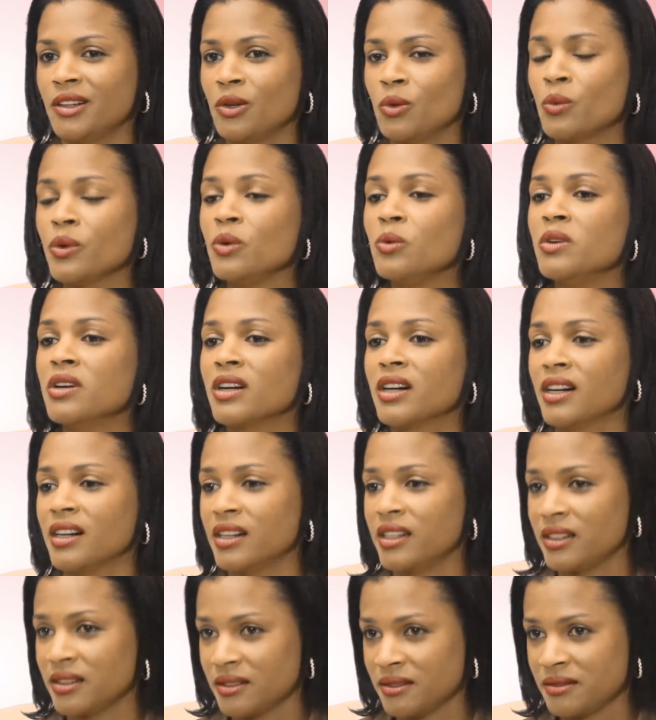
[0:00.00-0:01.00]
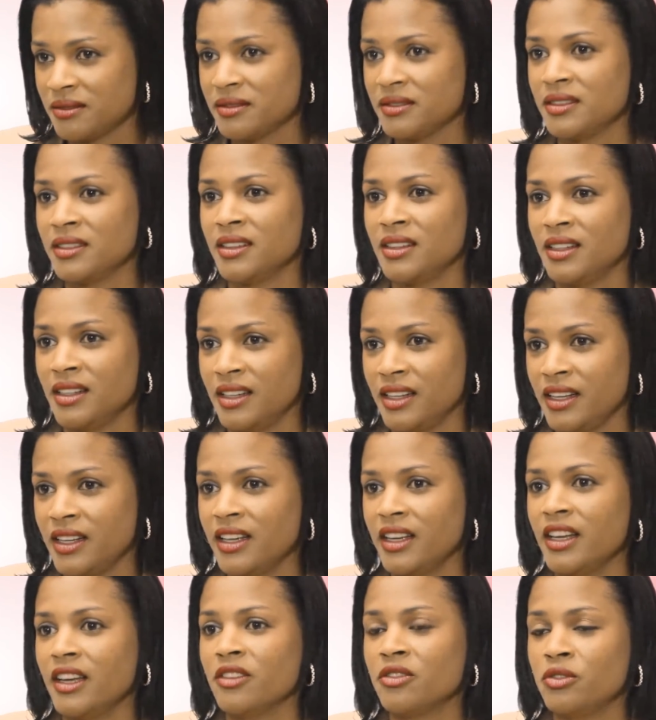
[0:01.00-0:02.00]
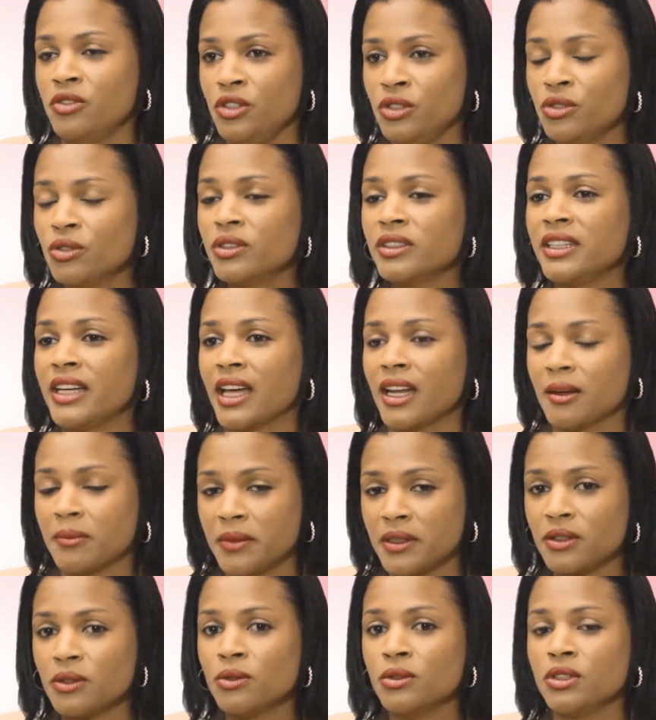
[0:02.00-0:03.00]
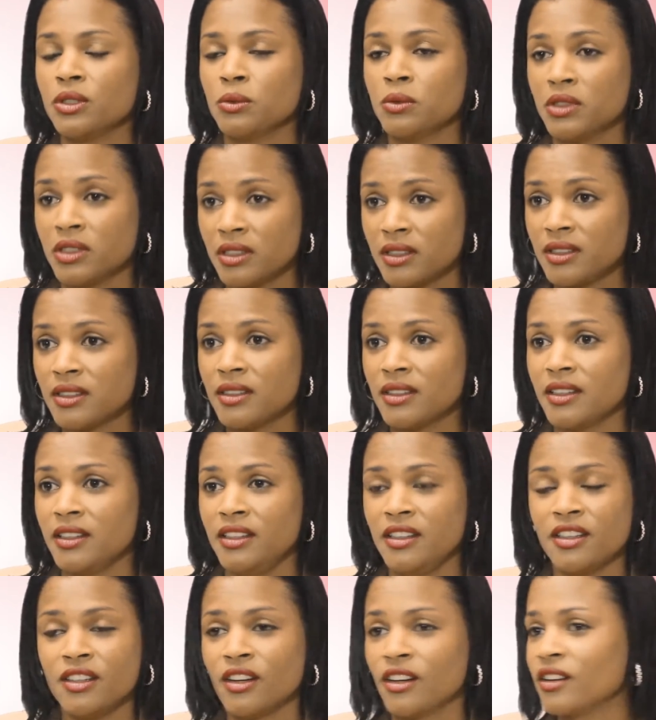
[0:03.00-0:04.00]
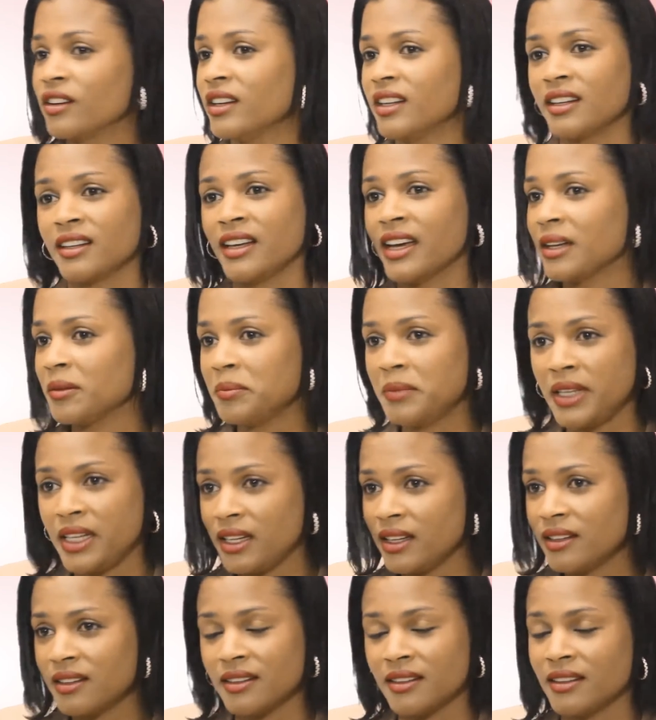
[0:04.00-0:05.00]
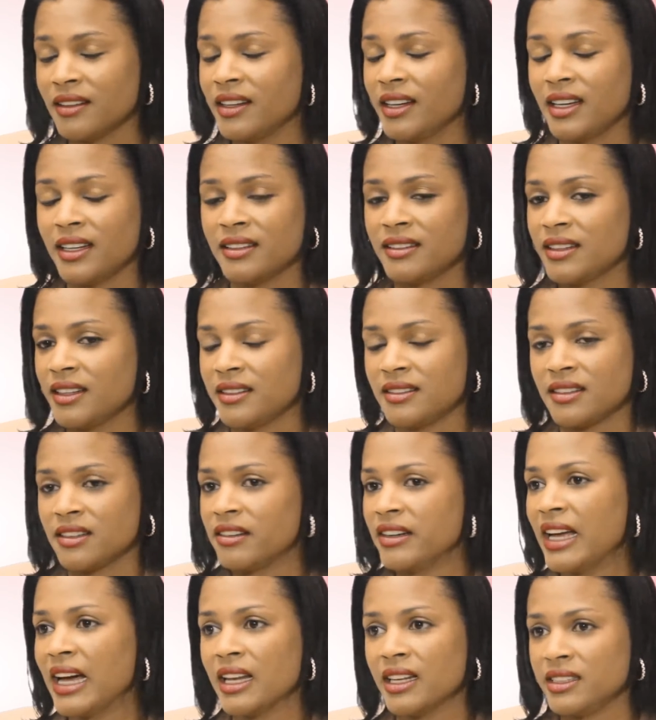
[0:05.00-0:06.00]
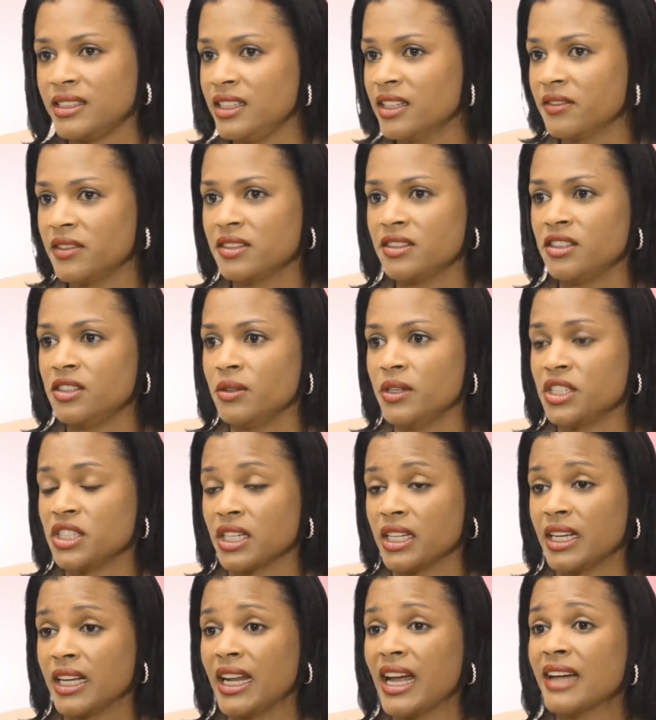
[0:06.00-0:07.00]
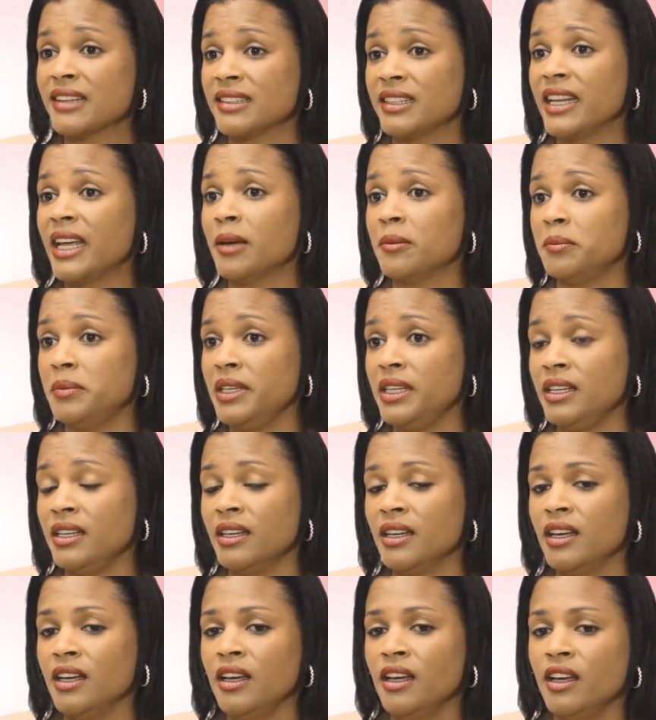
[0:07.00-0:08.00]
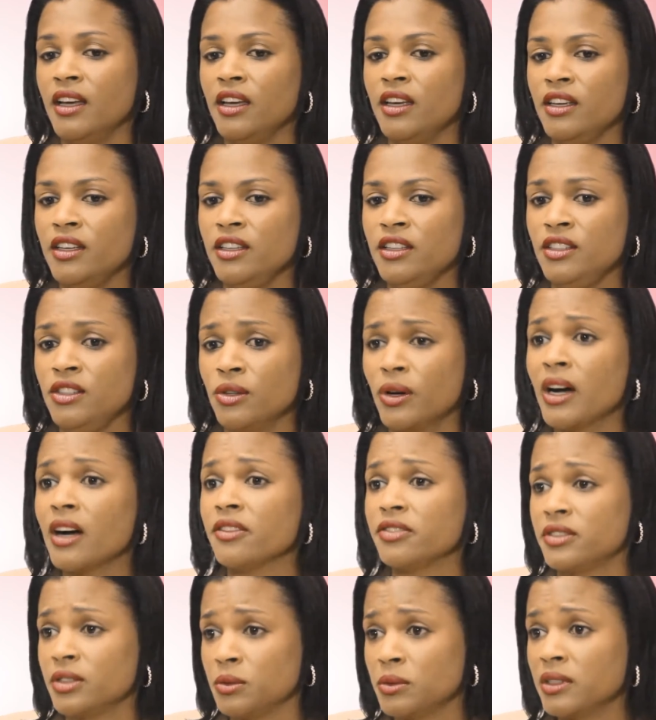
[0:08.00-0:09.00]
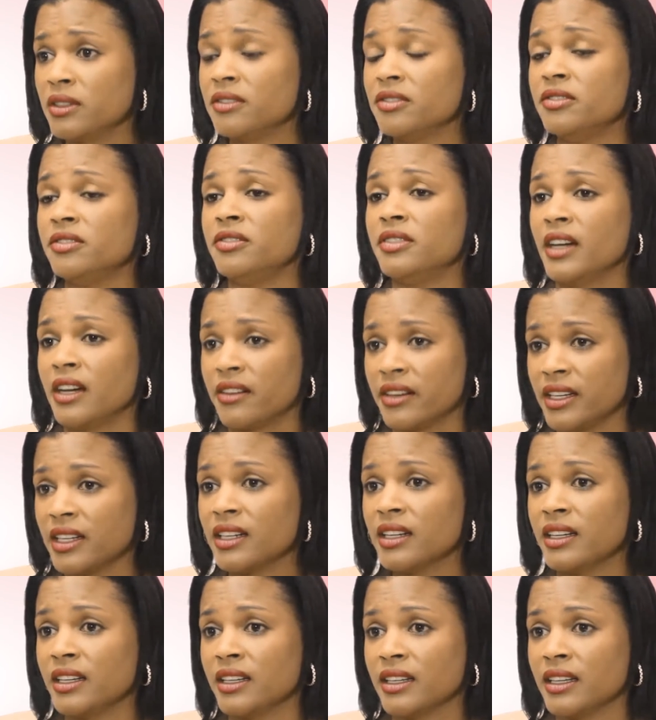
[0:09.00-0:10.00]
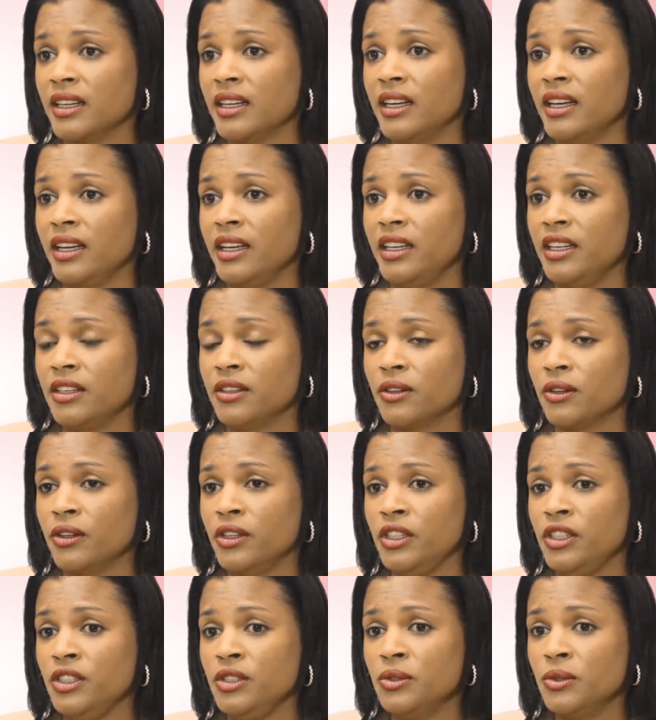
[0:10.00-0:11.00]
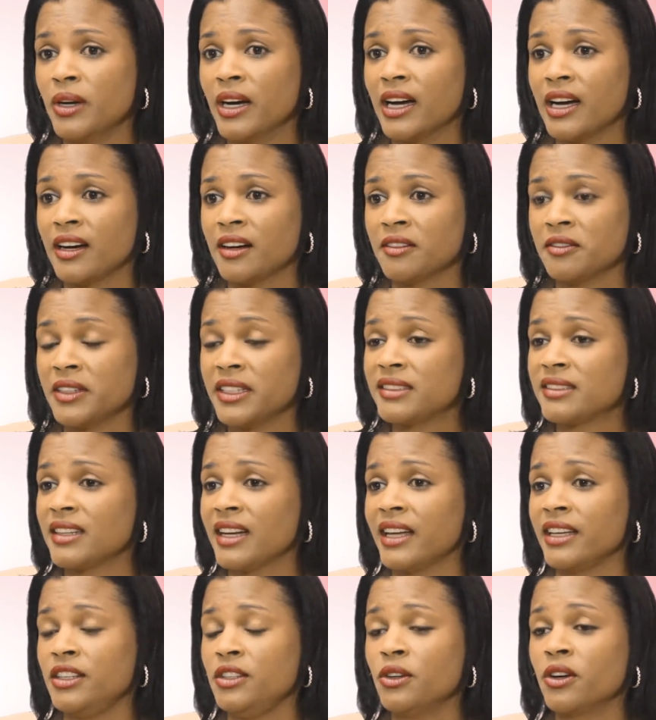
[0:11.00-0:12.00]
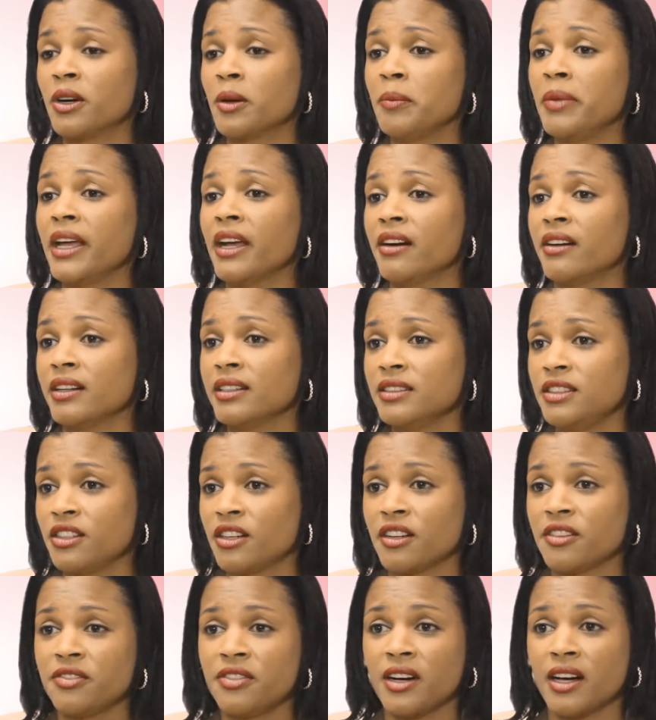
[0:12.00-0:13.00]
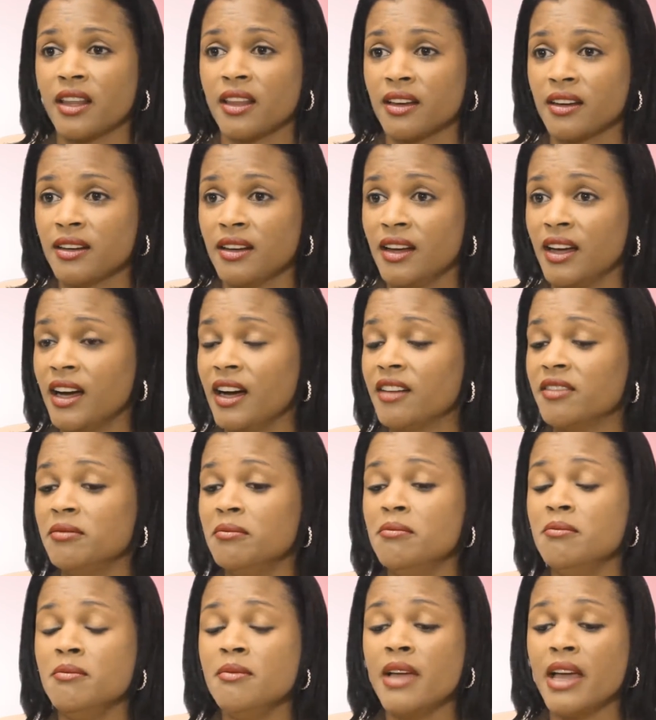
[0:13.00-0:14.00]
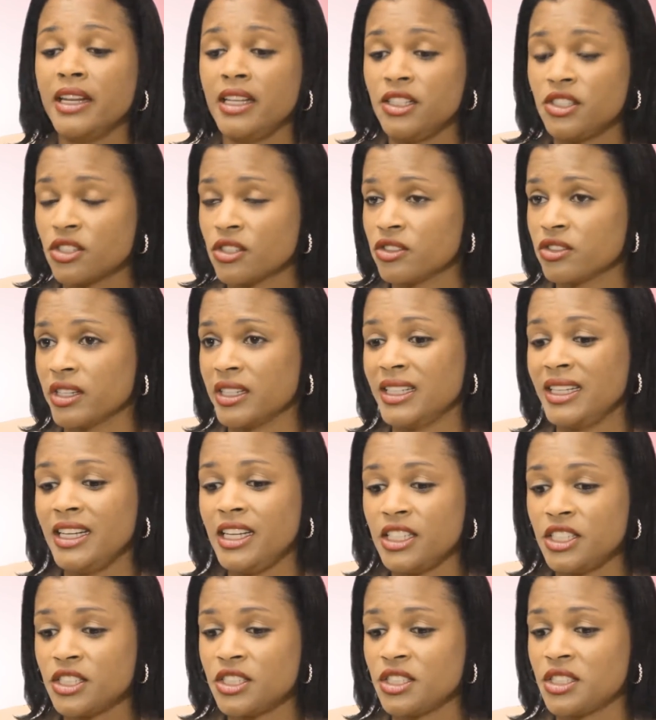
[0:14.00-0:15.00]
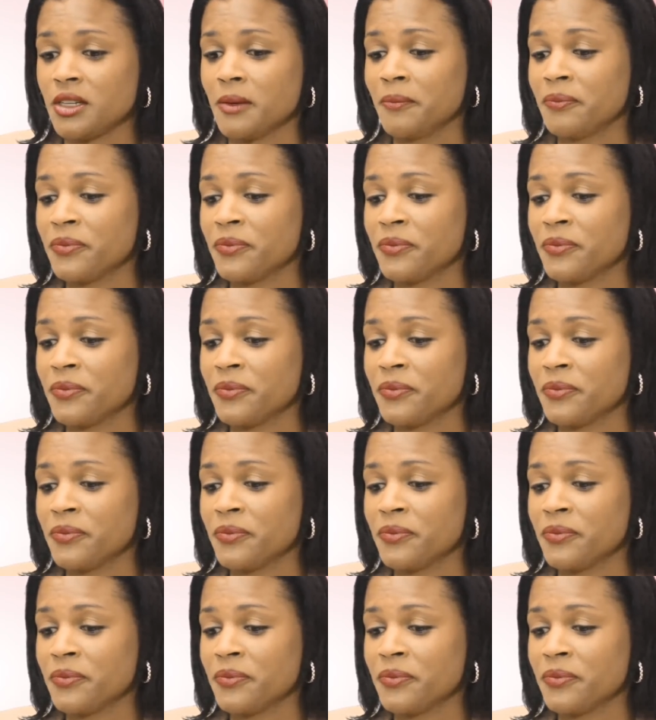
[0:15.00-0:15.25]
we work hard. If you don't get up and go to work, you're not going to get paid. It's a reality of the situation. And as an MP, you have to work very hard. it's like you're a parent, you're a father of many children. Each